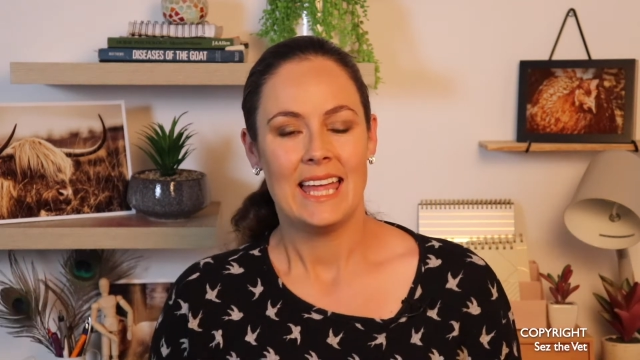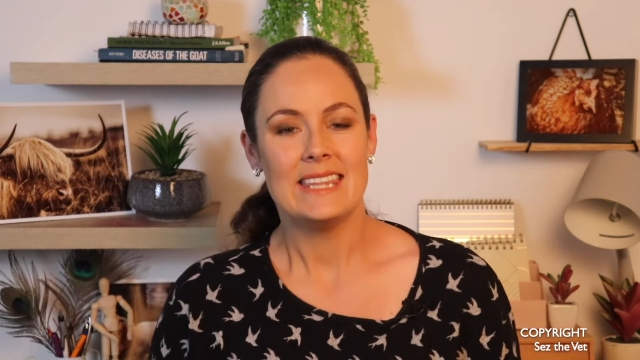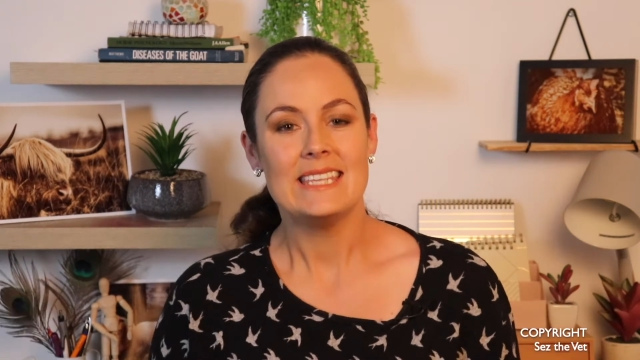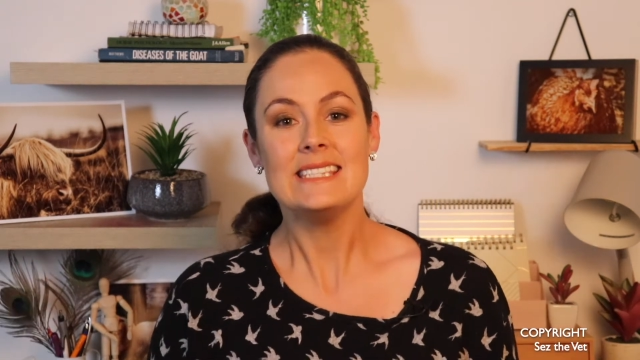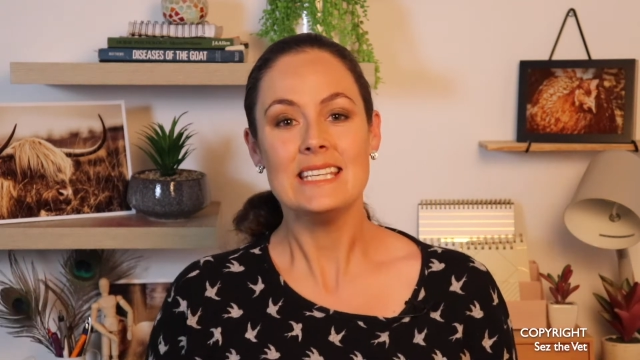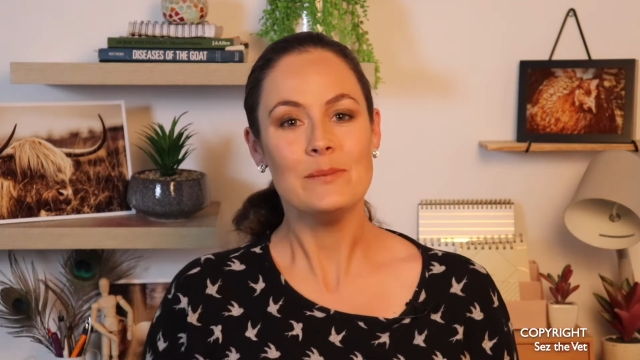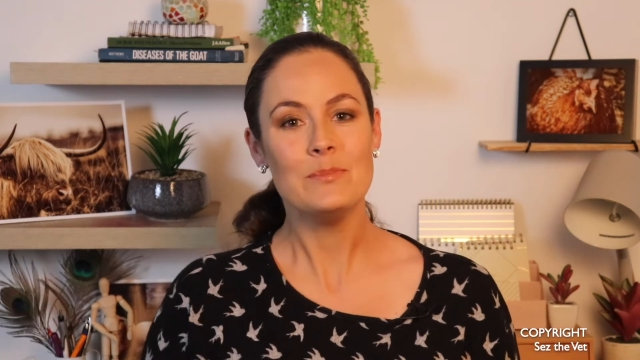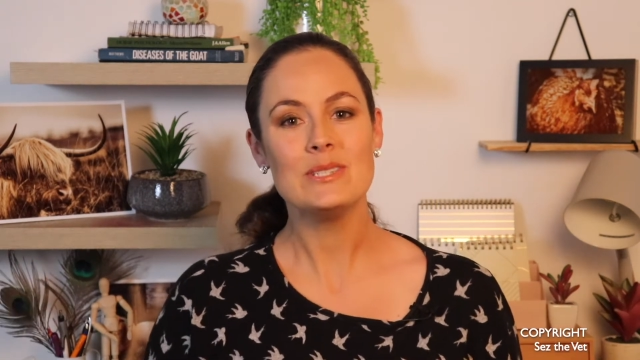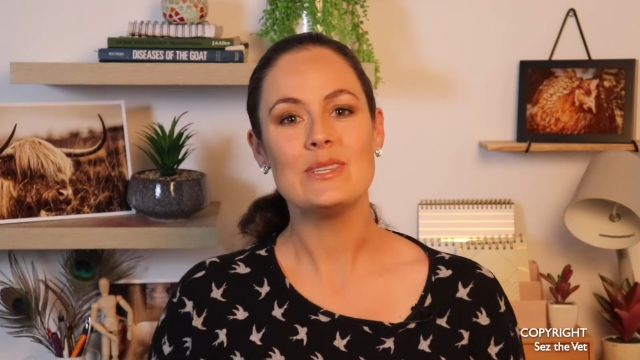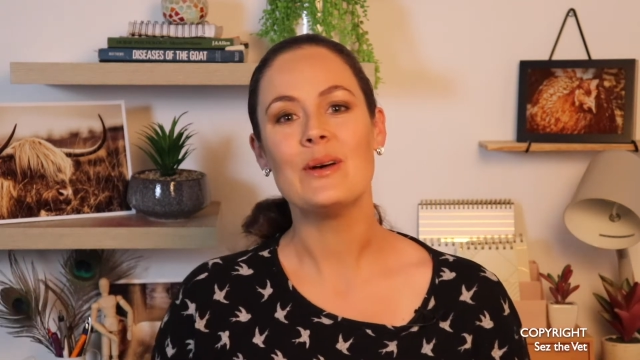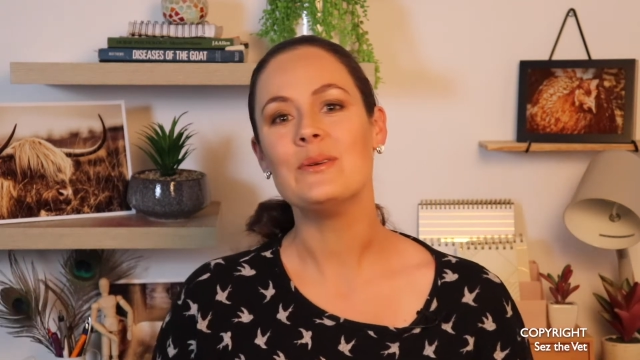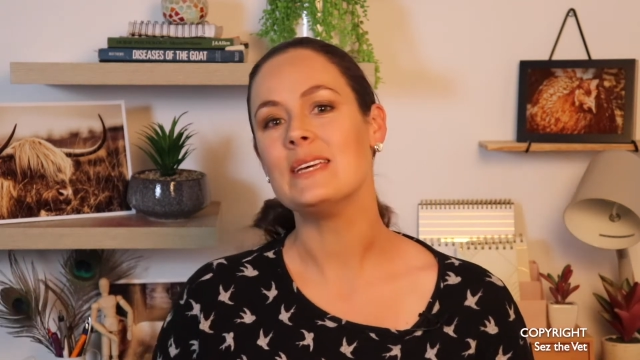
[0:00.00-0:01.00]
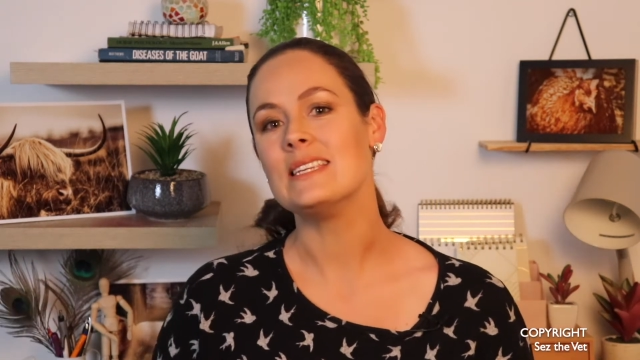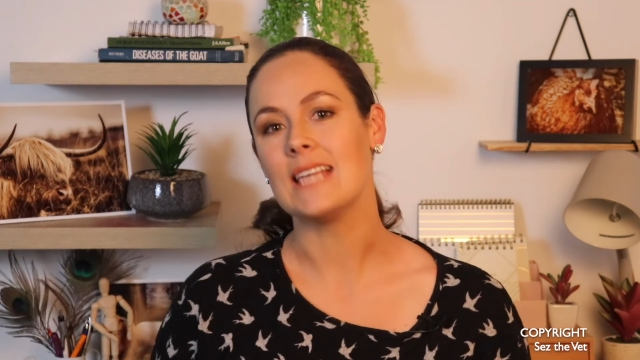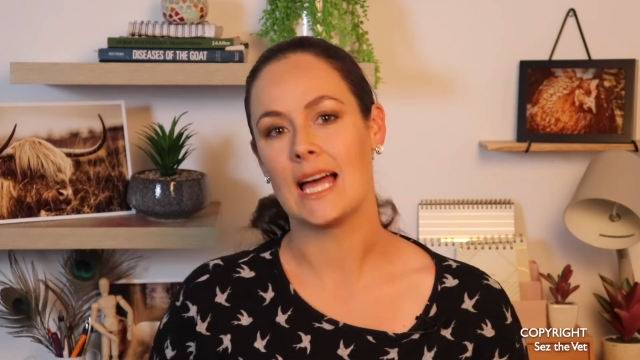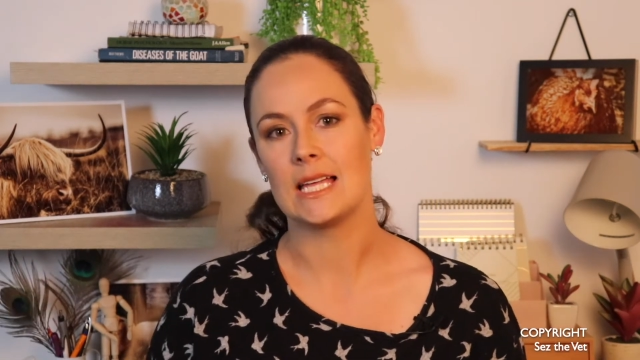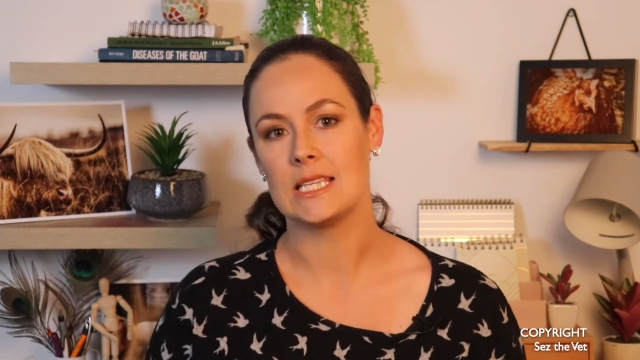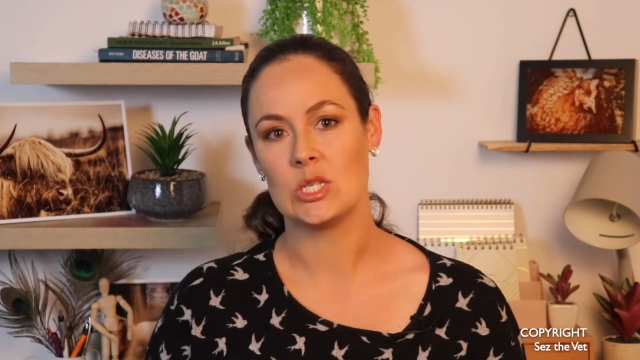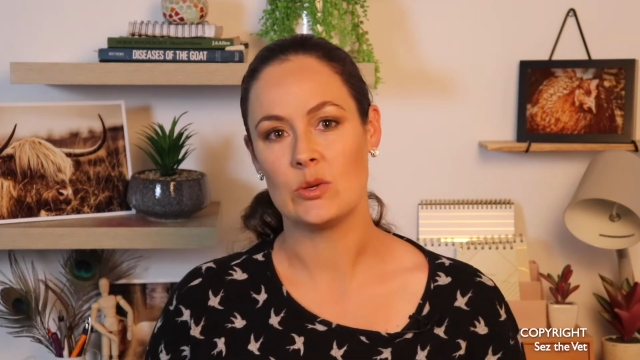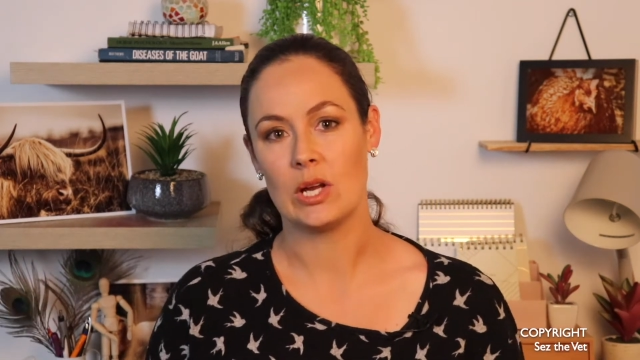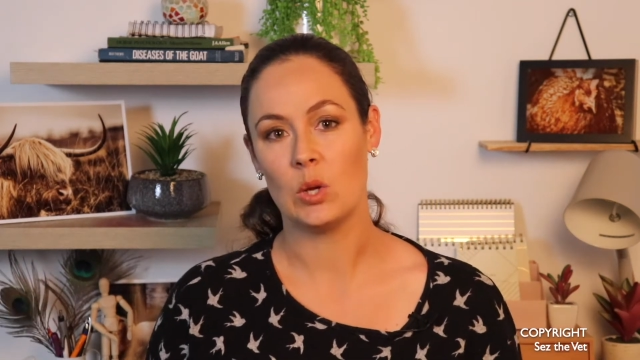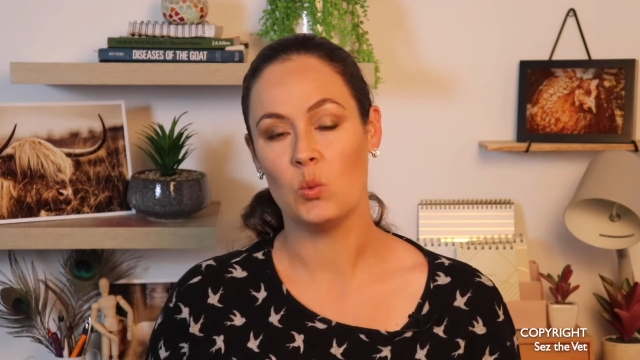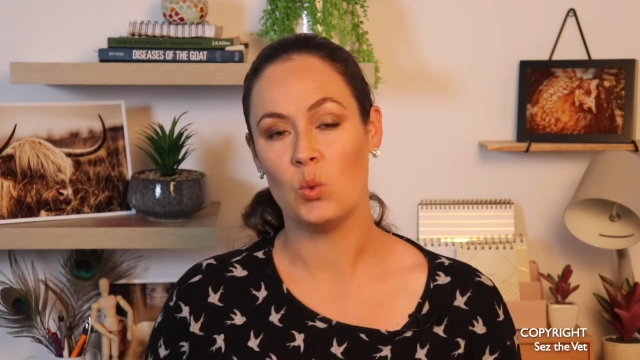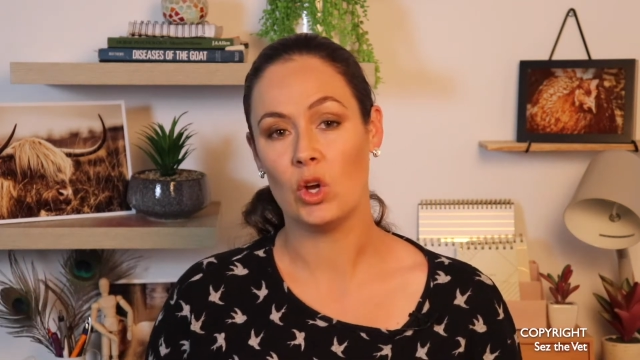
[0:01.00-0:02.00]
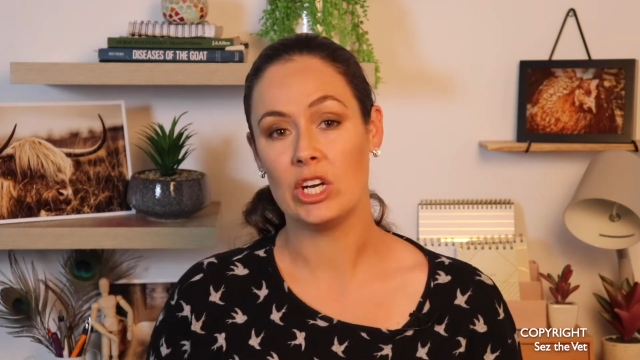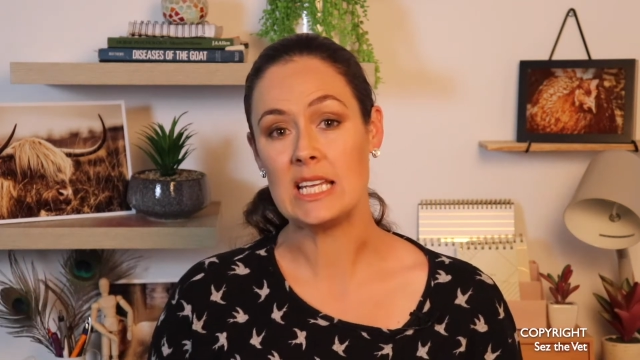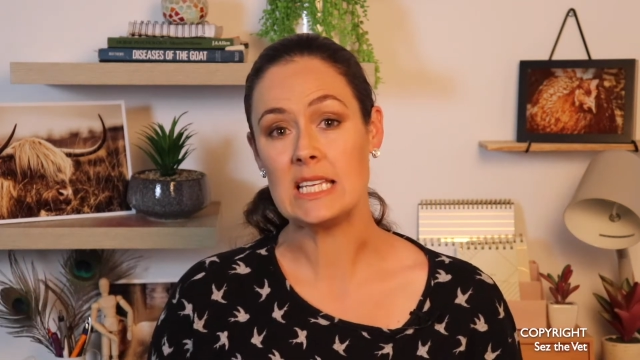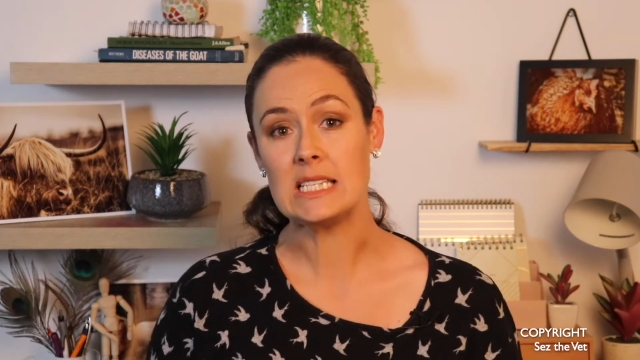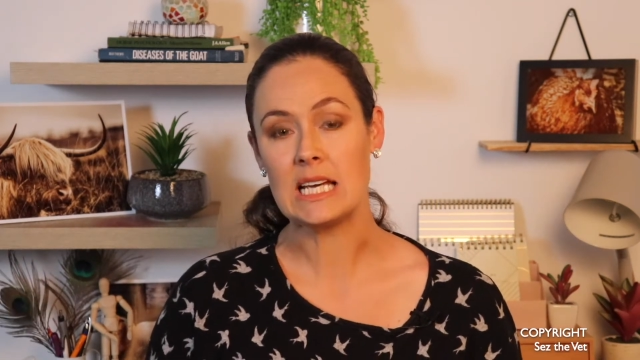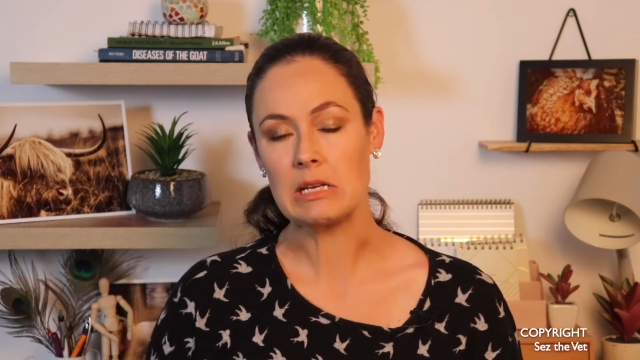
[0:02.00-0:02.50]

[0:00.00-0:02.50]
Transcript: This episode is answering what is